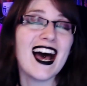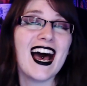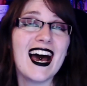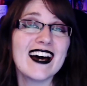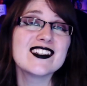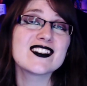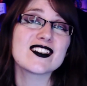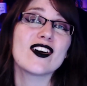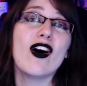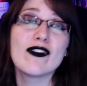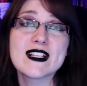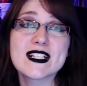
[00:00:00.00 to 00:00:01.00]
and
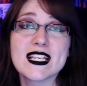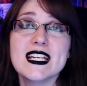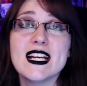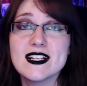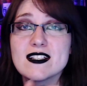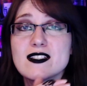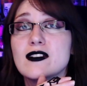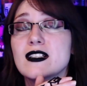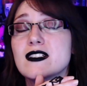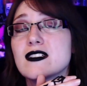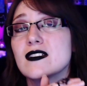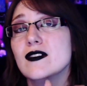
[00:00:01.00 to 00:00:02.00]
obviously a
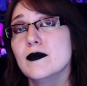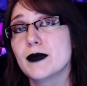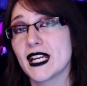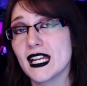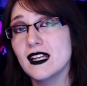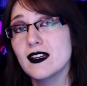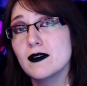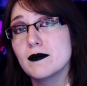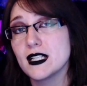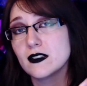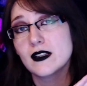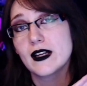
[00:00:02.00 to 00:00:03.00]
solid beginning,
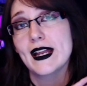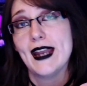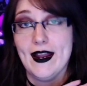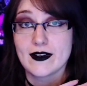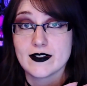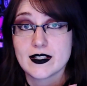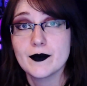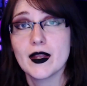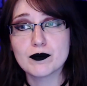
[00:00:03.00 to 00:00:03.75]
middle, and end.